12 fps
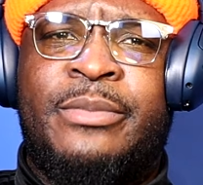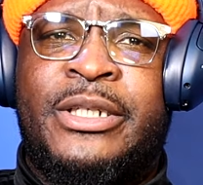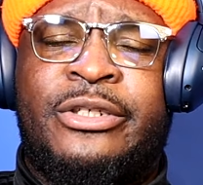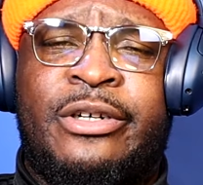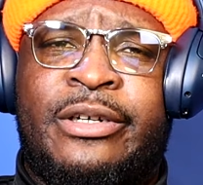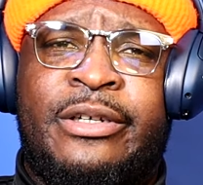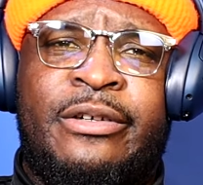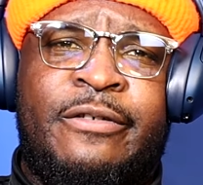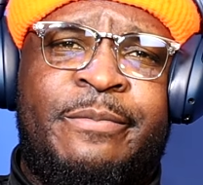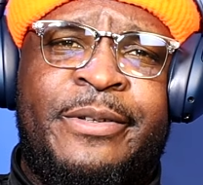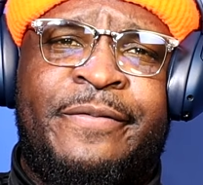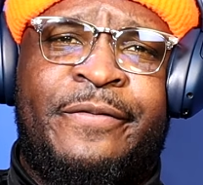me jerking
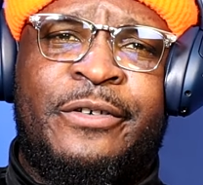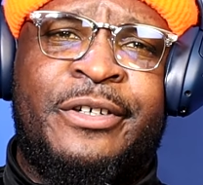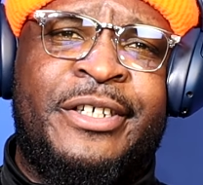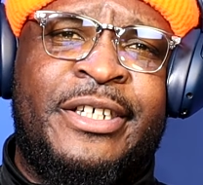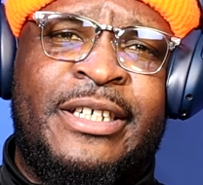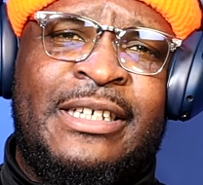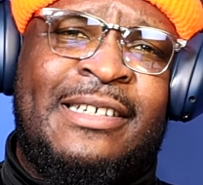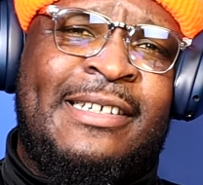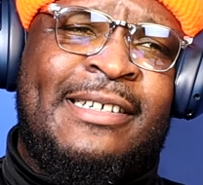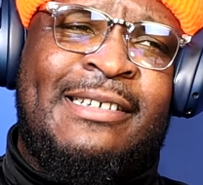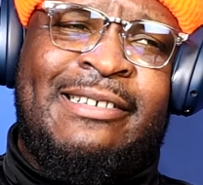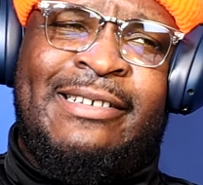off before.
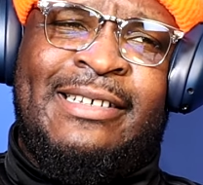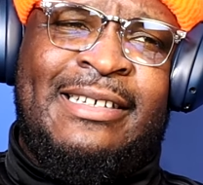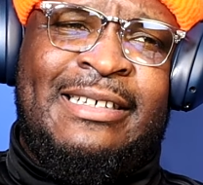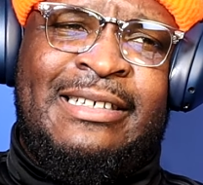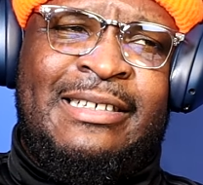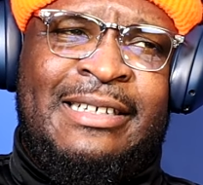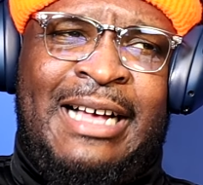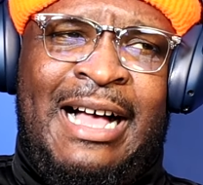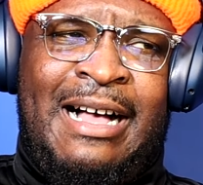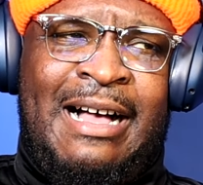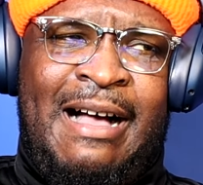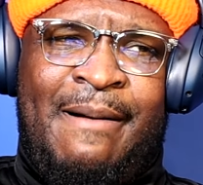Uh,
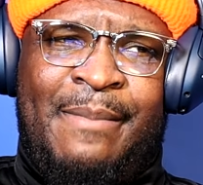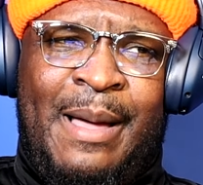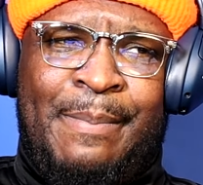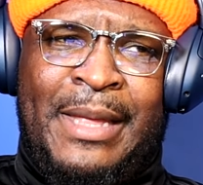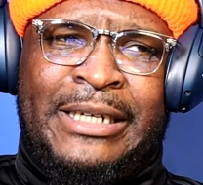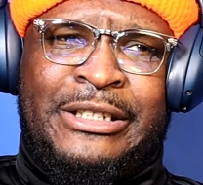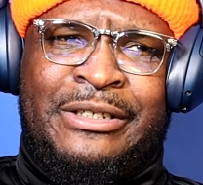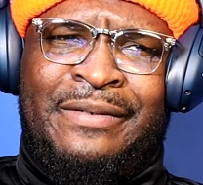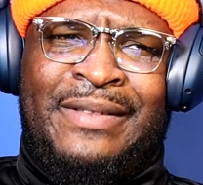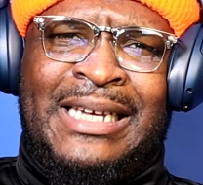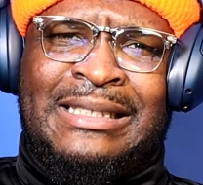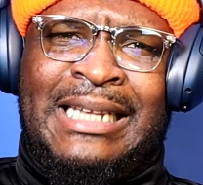I, I am not sure
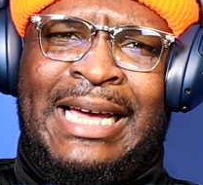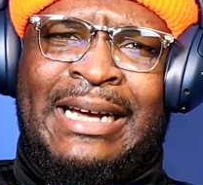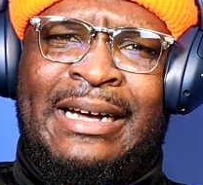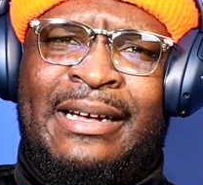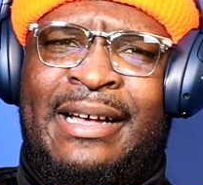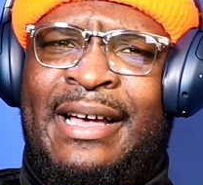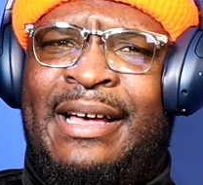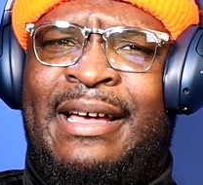if that's like a